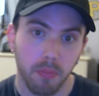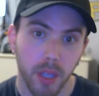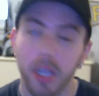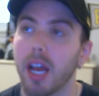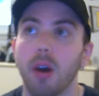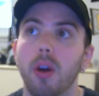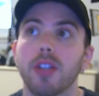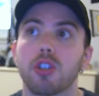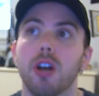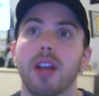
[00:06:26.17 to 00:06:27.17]
Now,
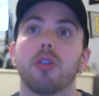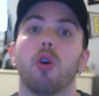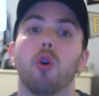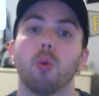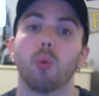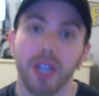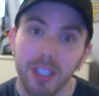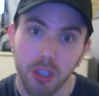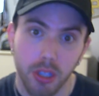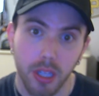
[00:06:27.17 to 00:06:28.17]
it's not the whole
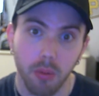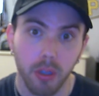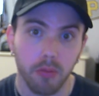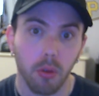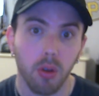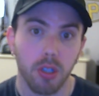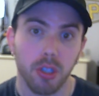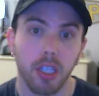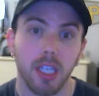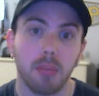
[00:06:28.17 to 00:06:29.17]
reason that we've
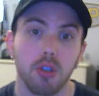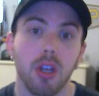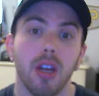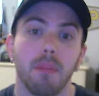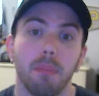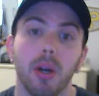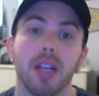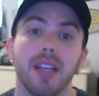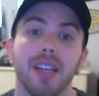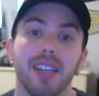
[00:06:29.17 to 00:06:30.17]
lost games,
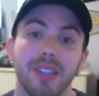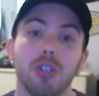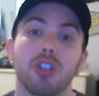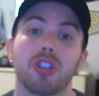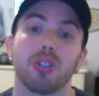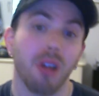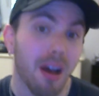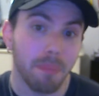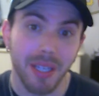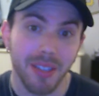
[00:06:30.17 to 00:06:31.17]
but his
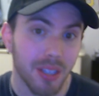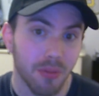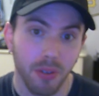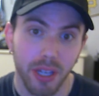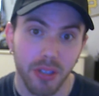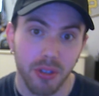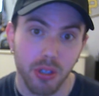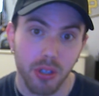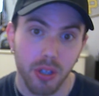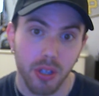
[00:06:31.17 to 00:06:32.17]
sloppy
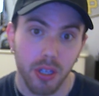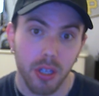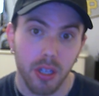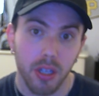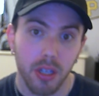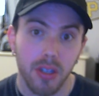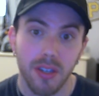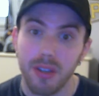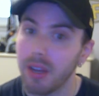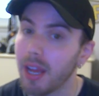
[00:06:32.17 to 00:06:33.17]
defense
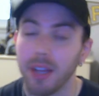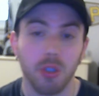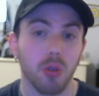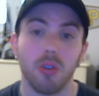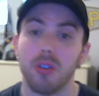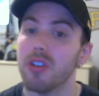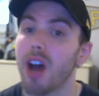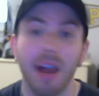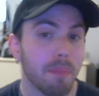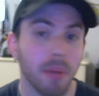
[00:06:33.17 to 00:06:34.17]
has
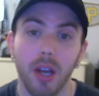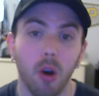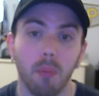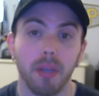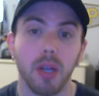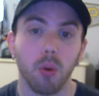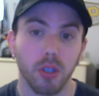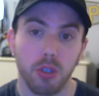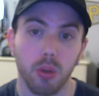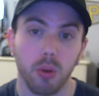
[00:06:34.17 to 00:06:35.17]
not been helping
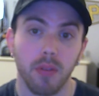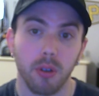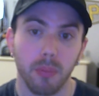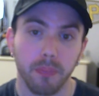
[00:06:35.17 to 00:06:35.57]
whatsoever.